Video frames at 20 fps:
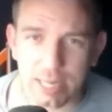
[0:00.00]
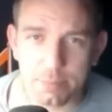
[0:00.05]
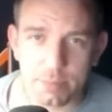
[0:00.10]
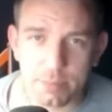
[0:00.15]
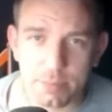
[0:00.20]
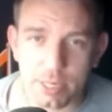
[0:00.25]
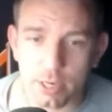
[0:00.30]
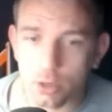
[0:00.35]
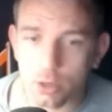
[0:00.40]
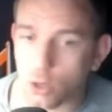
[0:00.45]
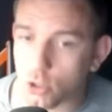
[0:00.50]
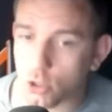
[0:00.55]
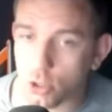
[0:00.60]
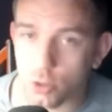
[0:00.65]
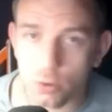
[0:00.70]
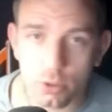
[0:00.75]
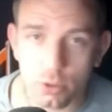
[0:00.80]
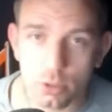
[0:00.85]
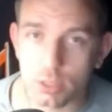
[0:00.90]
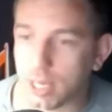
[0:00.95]
typed it in on
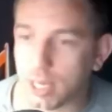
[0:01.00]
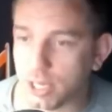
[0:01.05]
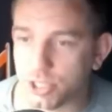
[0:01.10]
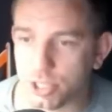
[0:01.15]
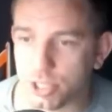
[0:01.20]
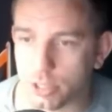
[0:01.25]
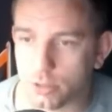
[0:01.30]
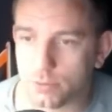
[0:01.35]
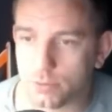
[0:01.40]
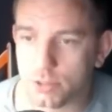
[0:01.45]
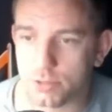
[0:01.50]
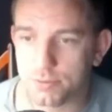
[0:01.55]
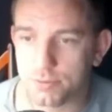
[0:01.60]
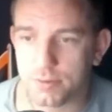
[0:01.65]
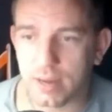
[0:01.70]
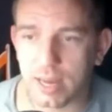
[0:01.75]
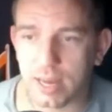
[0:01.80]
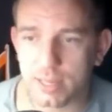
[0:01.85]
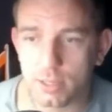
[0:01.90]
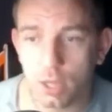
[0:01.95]
Google, easy enough to
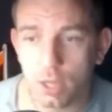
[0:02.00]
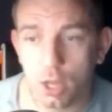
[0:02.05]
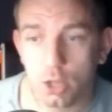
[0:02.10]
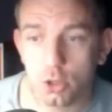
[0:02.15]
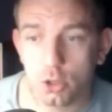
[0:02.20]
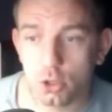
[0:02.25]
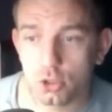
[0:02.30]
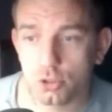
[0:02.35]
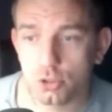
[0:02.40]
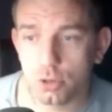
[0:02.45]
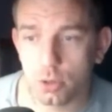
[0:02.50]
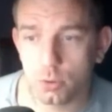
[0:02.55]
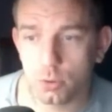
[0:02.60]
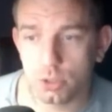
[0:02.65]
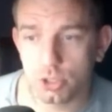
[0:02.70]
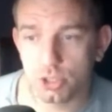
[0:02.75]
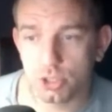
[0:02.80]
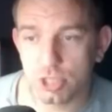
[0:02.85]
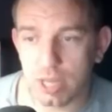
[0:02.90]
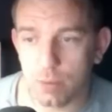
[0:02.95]
find. Does
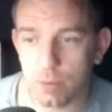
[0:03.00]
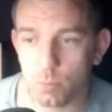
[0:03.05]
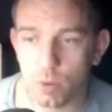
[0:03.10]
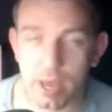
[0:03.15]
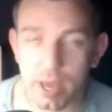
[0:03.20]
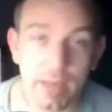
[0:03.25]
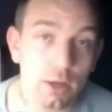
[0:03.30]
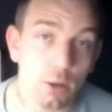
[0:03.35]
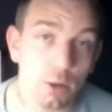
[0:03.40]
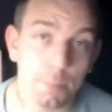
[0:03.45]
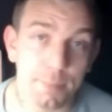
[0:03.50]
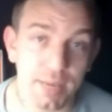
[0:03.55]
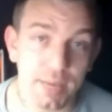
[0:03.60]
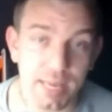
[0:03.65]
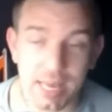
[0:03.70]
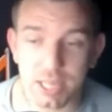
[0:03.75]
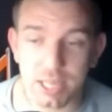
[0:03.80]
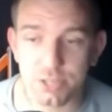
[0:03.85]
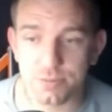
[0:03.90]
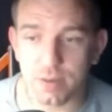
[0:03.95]
Cronos Zen work on
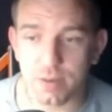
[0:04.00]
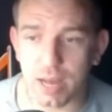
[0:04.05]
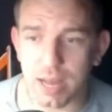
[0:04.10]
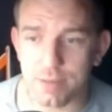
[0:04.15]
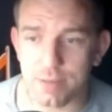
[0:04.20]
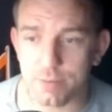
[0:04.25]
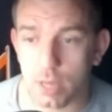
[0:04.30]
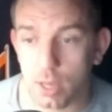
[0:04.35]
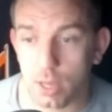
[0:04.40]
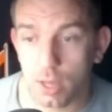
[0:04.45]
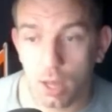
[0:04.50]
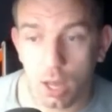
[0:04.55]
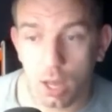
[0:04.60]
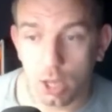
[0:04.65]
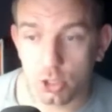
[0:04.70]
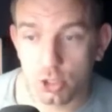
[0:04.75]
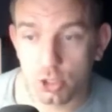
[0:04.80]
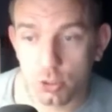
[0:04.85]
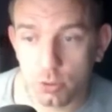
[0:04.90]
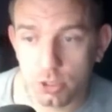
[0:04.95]
PS5?
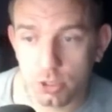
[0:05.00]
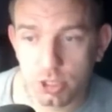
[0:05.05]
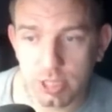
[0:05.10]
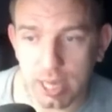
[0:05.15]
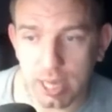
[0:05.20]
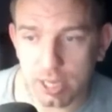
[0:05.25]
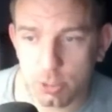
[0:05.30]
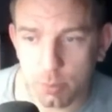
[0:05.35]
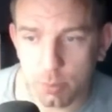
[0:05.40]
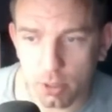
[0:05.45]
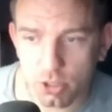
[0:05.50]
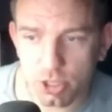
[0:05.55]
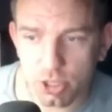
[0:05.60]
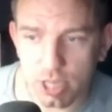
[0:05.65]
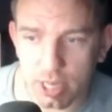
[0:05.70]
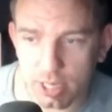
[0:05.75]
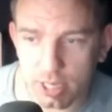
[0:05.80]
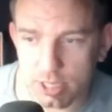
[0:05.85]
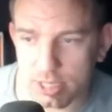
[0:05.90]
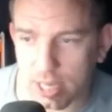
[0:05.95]
As soon as the Xbox
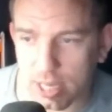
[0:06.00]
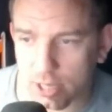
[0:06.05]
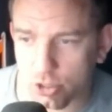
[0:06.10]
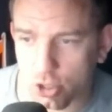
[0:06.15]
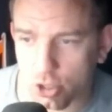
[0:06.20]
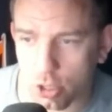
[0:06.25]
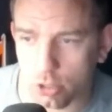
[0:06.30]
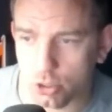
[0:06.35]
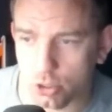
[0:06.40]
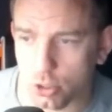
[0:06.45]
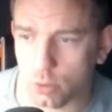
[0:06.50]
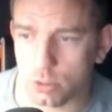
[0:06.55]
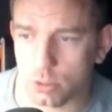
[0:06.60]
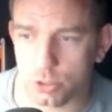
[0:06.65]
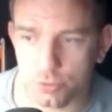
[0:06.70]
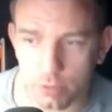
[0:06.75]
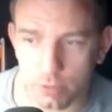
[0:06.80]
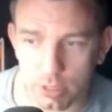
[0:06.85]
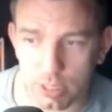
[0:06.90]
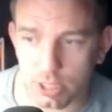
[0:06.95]
Series X
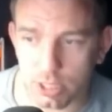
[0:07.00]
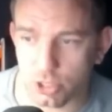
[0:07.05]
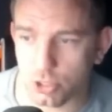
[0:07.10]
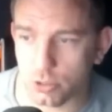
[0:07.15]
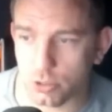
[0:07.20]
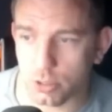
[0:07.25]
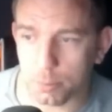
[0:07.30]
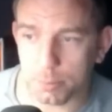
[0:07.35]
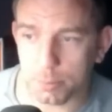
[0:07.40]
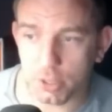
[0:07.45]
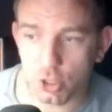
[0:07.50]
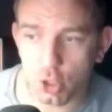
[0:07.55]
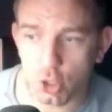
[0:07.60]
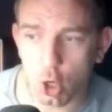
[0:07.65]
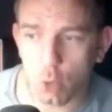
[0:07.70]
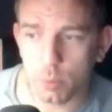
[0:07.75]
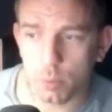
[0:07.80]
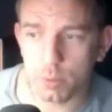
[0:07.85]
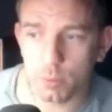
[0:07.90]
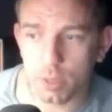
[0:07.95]
console is released, you can be
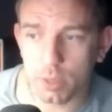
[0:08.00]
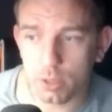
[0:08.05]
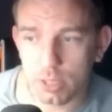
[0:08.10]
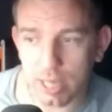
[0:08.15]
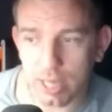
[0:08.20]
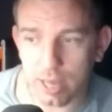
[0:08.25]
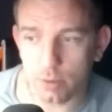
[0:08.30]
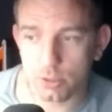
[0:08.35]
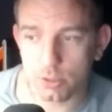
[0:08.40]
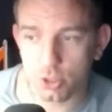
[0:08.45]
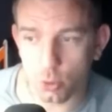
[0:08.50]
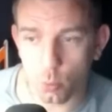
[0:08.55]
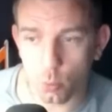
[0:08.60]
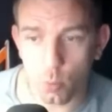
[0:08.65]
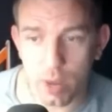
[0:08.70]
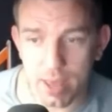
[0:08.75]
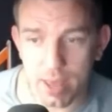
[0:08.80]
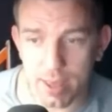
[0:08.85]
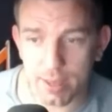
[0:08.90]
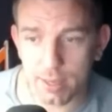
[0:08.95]
sure we will get to
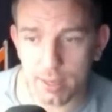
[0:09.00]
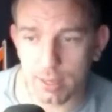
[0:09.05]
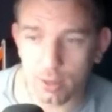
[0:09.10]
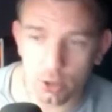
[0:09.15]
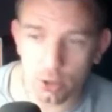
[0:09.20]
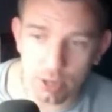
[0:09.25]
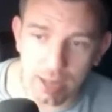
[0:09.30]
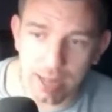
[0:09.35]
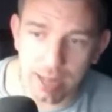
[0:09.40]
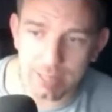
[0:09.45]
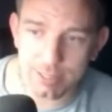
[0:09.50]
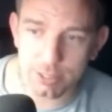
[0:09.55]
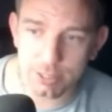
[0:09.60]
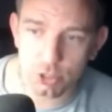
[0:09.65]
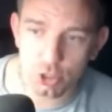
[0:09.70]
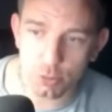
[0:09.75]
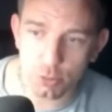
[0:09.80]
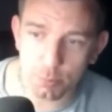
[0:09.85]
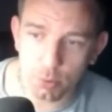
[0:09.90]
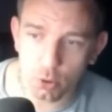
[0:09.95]
work on
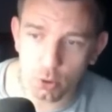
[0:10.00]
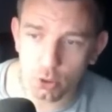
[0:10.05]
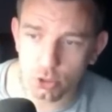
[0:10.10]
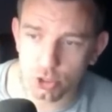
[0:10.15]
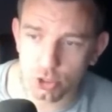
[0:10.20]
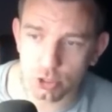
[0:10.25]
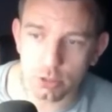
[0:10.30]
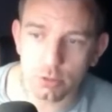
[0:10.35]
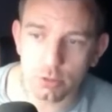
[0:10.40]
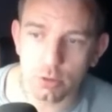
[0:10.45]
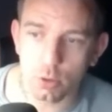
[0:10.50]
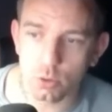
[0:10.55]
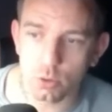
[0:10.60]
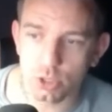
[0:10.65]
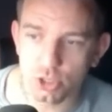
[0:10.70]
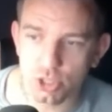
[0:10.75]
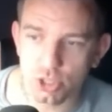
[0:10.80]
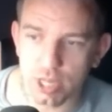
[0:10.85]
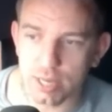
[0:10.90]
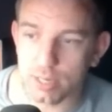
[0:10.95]
adding support to the
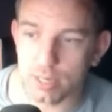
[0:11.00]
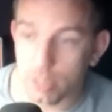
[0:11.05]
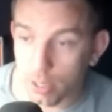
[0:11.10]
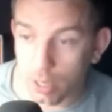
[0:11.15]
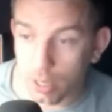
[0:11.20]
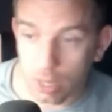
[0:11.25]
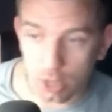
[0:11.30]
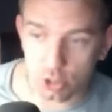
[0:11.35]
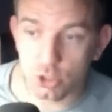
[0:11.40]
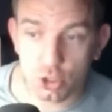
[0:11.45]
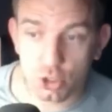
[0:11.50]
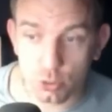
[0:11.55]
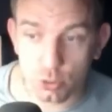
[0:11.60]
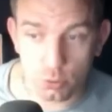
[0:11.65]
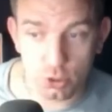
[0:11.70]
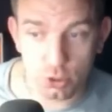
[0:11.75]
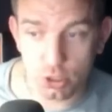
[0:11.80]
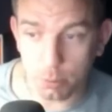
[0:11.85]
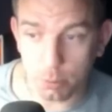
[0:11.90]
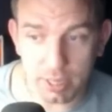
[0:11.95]
Cronos Zen. As
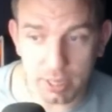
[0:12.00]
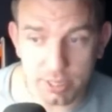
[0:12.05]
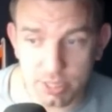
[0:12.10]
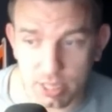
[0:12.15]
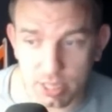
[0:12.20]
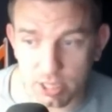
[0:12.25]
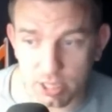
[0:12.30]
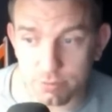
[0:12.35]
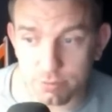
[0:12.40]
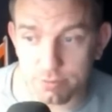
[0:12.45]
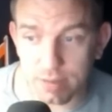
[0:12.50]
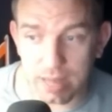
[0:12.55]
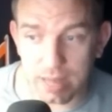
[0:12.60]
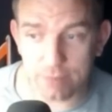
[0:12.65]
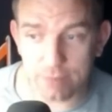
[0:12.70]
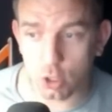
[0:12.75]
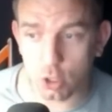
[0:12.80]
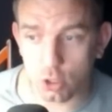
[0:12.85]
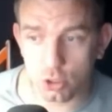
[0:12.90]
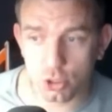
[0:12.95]
soon as the PlayStation
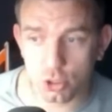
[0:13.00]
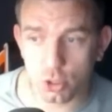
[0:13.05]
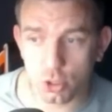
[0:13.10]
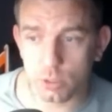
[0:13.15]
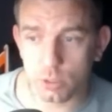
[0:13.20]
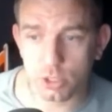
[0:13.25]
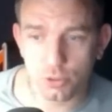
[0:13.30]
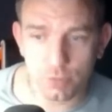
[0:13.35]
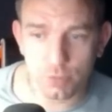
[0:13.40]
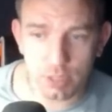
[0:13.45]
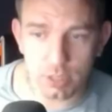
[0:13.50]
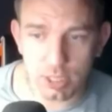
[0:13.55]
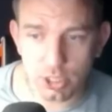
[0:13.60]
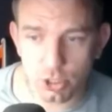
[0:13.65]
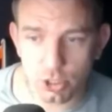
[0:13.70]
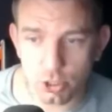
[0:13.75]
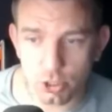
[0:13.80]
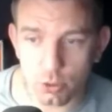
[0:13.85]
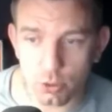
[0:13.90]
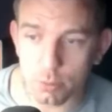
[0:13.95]
5 console is
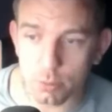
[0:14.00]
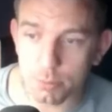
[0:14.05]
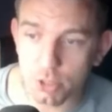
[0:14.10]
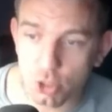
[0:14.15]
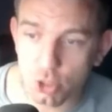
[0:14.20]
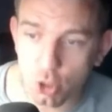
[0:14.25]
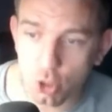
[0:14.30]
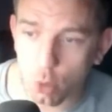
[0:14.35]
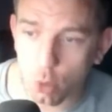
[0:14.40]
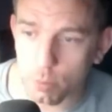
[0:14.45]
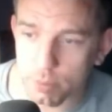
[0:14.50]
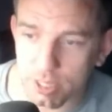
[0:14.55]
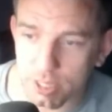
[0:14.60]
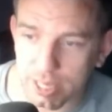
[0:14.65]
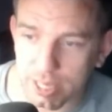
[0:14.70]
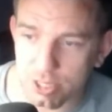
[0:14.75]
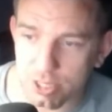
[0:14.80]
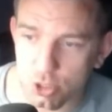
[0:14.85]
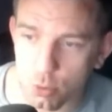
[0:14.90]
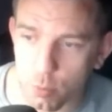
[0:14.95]
released, you can be sure we will
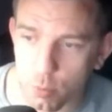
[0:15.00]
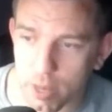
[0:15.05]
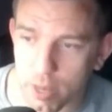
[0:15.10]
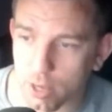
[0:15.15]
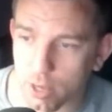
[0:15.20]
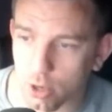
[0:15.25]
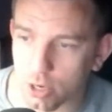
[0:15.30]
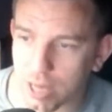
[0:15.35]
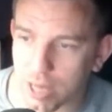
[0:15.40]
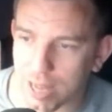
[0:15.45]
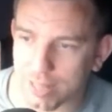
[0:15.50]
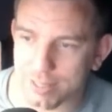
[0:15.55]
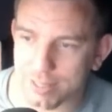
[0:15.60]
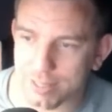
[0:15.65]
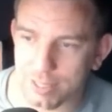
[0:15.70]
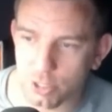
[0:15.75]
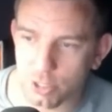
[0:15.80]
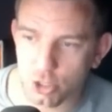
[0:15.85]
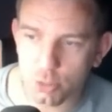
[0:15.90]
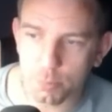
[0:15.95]
get to work on
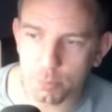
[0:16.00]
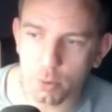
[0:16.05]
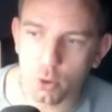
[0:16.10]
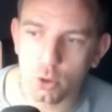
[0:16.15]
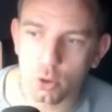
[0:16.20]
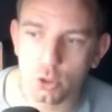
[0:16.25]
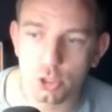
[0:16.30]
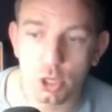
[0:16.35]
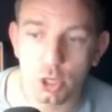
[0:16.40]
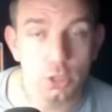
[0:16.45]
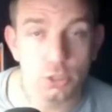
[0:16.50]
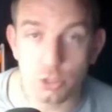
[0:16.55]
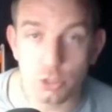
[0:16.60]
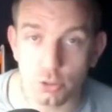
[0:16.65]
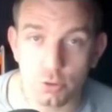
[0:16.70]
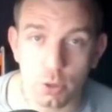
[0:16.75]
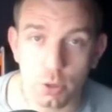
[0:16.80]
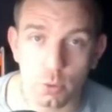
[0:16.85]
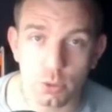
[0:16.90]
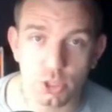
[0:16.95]
adding support
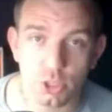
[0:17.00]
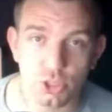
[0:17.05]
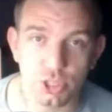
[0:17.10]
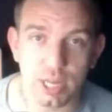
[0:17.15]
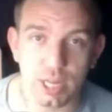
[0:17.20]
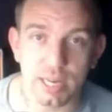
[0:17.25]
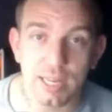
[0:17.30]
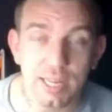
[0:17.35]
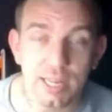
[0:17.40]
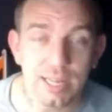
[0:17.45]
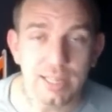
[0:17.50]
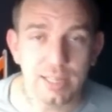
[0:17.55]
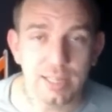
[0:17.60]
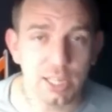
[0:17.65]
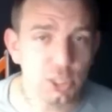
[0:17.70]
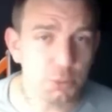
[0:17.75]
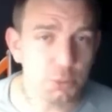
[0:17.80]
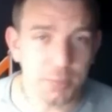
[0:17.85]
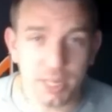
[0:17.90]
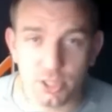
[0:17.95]
to Cronos Zen.
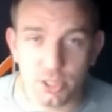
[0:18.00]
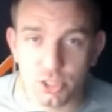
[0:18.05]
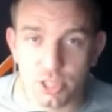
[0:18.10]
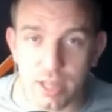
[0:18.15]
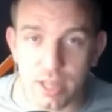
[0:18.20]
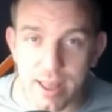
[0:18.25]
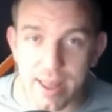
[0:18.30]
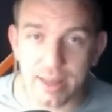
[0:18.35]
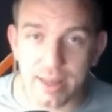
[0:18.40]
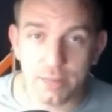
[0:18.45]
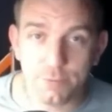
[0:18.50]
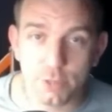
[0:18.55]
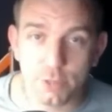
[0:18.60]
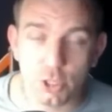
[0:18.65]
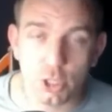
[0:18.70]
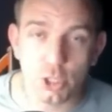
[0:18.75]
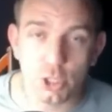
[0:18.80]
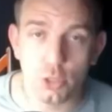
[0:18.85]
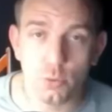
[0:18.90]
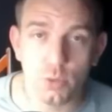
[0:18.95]
This means that
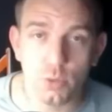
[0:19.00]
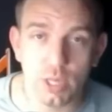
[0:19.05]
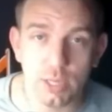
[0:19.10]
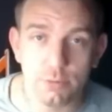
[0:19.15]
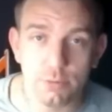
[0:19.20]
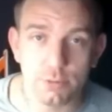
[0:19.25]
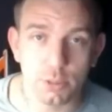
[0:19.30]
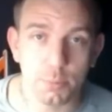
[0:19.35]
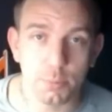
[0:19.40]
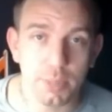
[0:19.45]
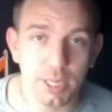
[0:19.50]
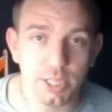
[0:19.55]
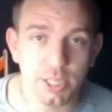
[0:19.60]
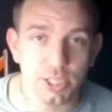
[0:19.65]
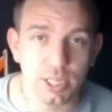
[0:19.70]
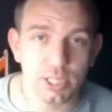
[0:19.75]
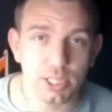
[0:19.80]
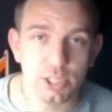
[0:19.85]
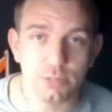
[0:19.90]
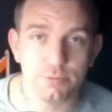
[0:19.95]
anything that you need for the
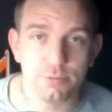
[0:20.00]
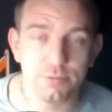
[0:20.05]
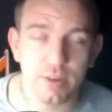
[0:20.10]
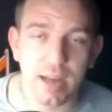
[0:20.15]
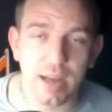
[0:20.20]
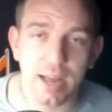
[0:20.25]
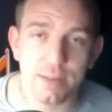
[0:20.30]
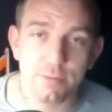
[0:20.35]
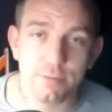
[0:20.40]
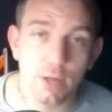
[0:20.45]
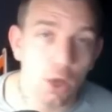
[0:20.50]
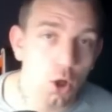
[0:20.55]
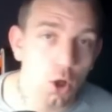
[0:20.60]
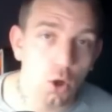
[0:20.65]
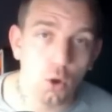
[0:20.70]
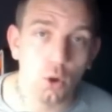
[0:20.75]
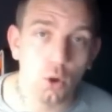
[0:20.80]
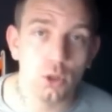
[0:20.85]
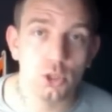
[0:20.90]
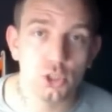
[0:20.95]
PlayStation 5,
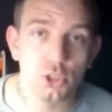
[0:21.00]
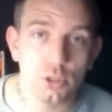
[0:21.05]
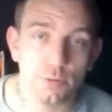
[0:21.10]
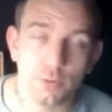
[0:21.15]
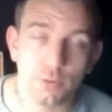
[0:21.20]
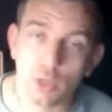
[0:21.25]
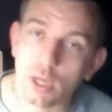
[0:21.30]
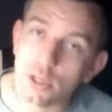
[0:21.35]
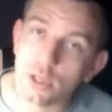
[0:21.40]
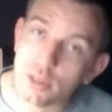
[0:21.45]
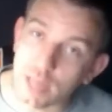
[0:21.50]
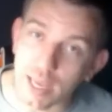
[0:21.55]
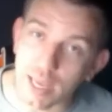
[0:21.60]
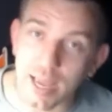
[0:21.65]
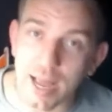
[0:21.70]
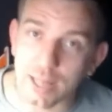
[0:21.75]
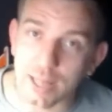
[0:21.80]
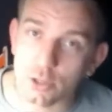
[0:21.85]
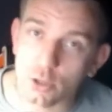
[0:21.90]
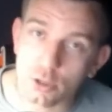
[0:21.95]
all the stuff that
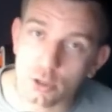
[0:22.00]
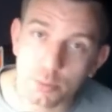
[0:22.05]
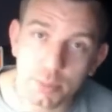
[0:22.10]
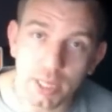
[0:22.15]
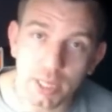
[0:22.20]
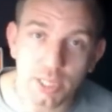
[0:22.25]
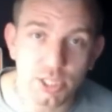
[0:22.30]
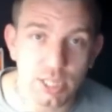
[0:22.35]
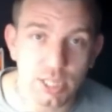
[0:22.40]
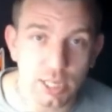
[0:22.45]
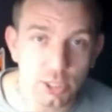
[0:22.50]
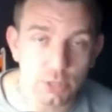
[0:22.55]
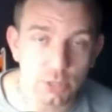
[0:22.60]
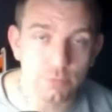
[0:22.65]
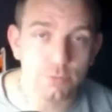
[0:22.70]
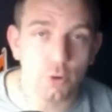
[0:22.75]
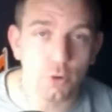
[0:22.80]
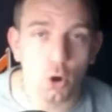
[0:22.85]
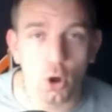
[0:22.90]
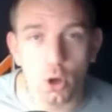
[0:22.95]
they had on the
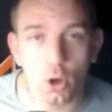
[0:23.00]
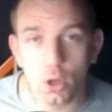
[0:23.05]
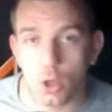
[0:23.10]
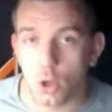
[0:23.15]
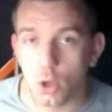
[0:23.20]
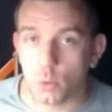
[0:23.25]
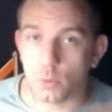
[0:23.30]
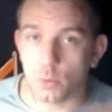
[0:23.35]
PlayStation 4,